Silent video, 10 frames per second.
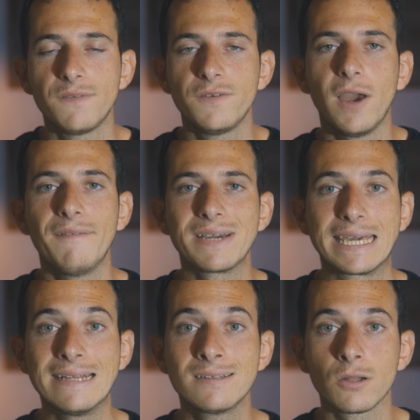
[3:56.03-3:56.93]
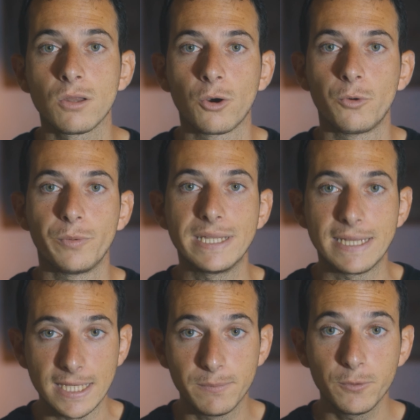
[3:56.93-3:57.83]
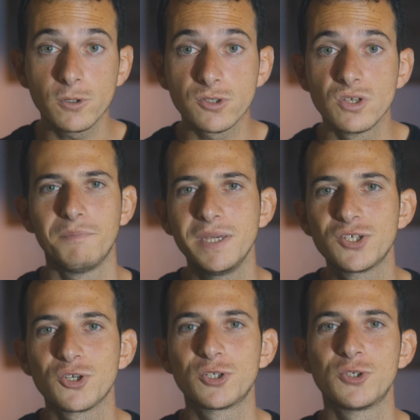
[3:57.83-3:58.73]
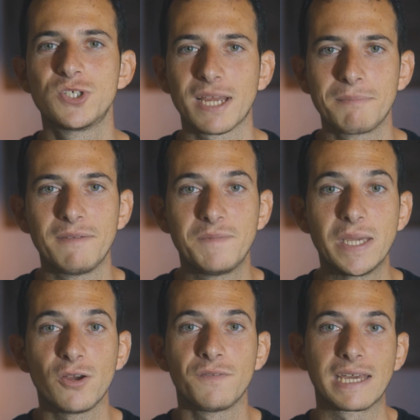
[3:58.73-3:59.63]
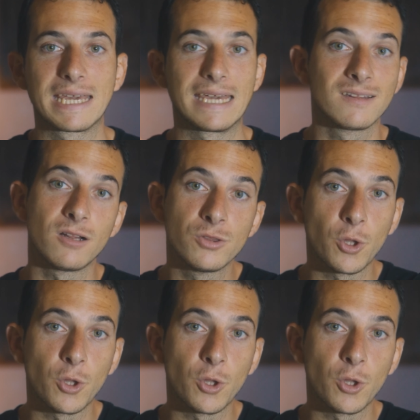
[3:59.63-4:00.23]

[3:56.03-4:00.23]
If you have a Kindle or read ebooks, be sure to check my video on the Kindle